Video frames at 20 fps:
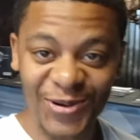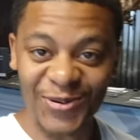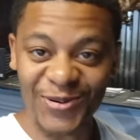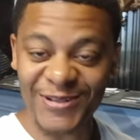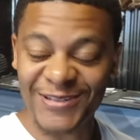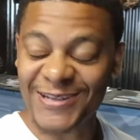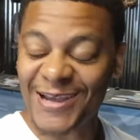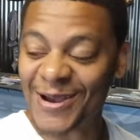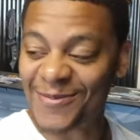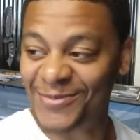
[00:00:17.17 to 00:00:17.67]
know
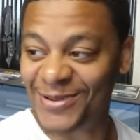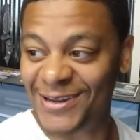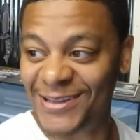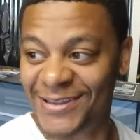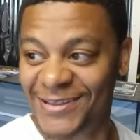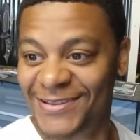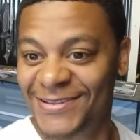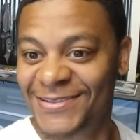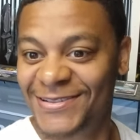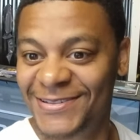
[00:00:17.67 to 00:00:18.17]
what time it
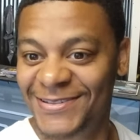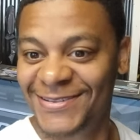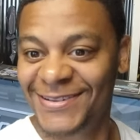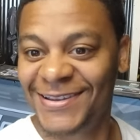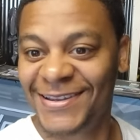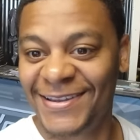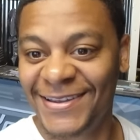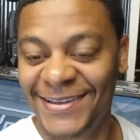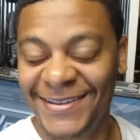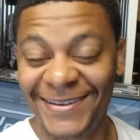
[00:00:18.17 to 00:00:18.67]
is.
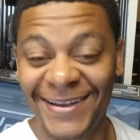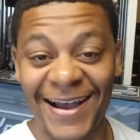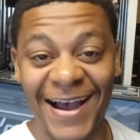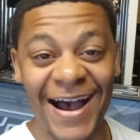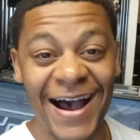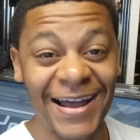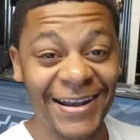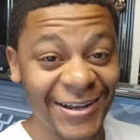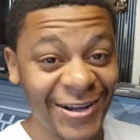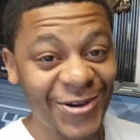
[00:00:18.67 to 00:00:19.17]

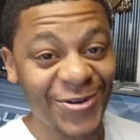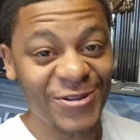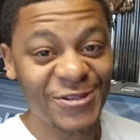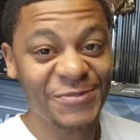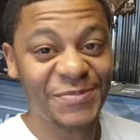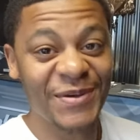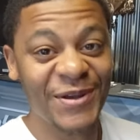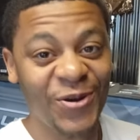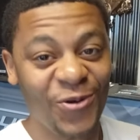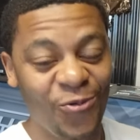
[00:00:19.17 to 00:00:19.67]
I know
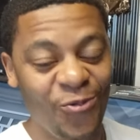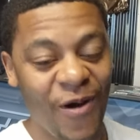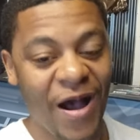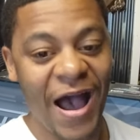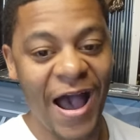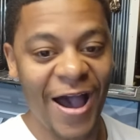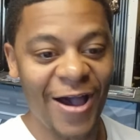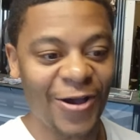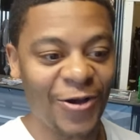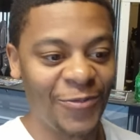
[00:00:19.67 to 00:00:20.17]
it's been a
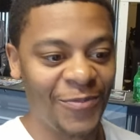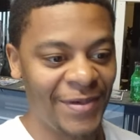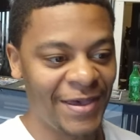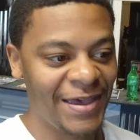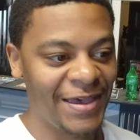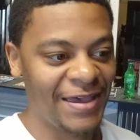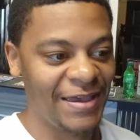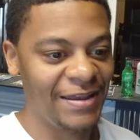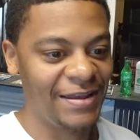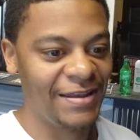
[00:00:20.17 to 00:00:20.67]
while,
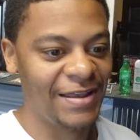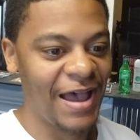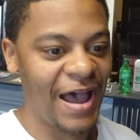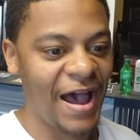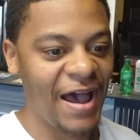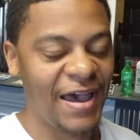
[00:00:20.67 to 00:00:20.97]
man.